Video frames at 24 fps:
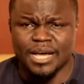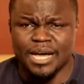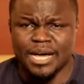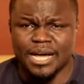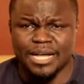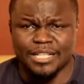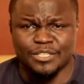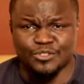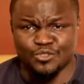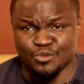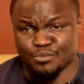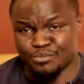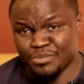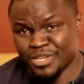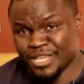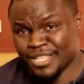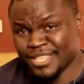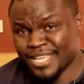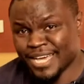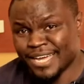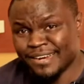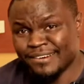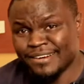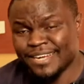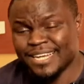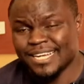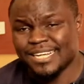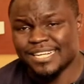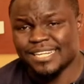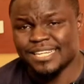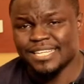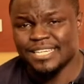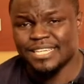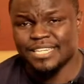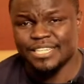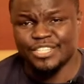uh, to me
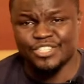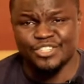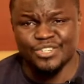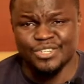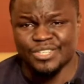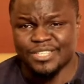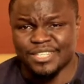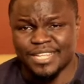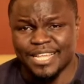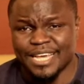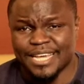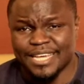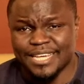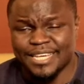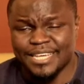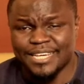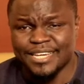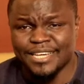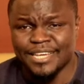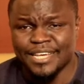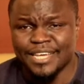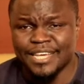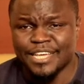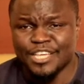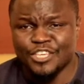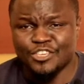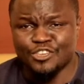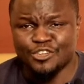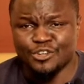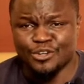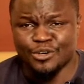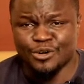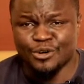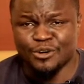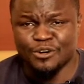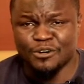directly, just like,
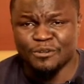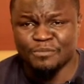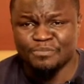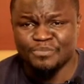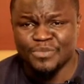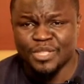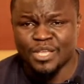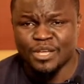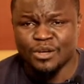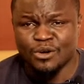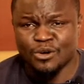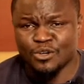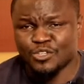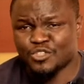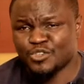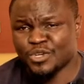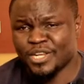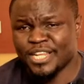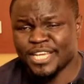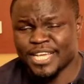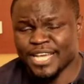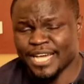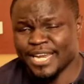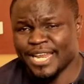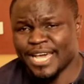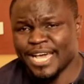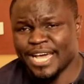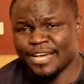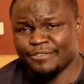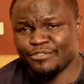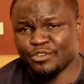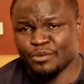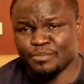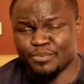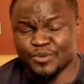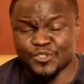you know, Ocholi, can I
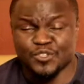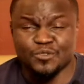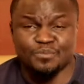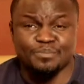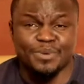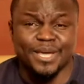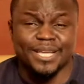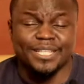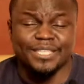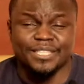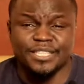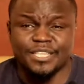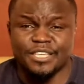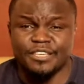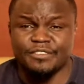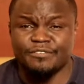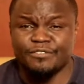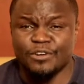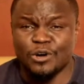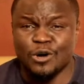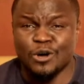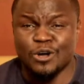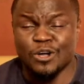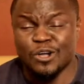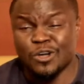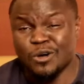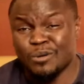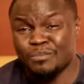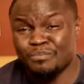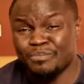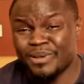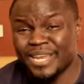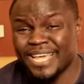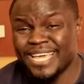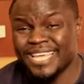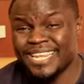have your perspective on
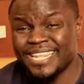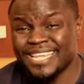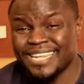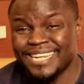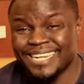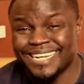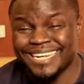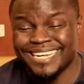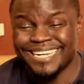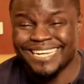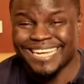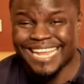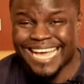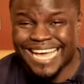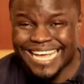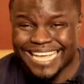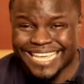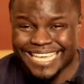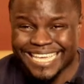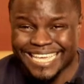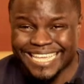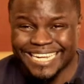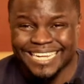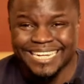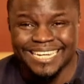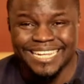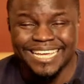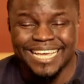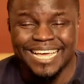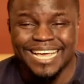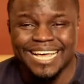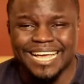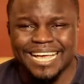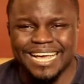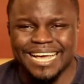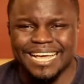complaining, nagging,
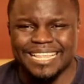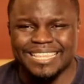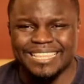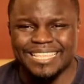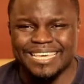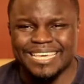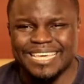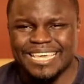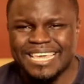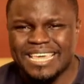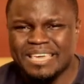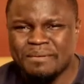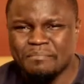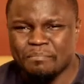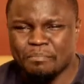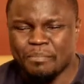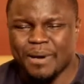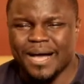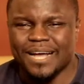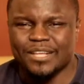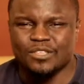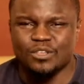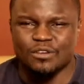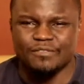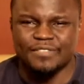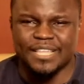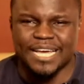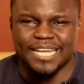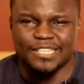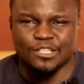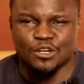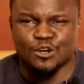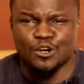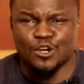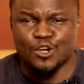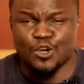and the impact of
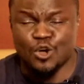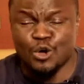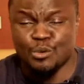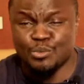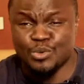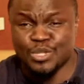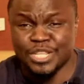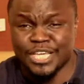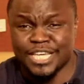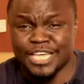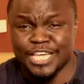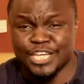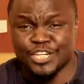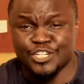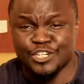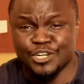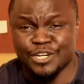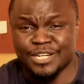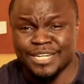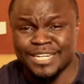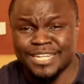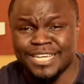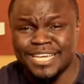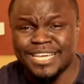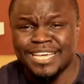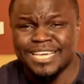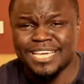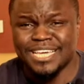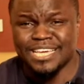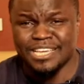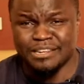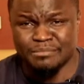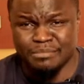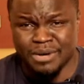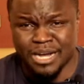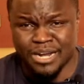that on communication
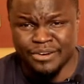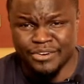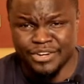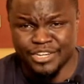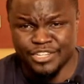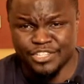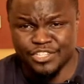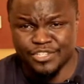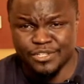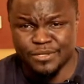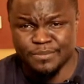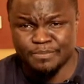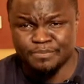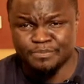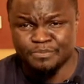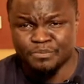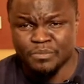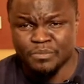in marriage?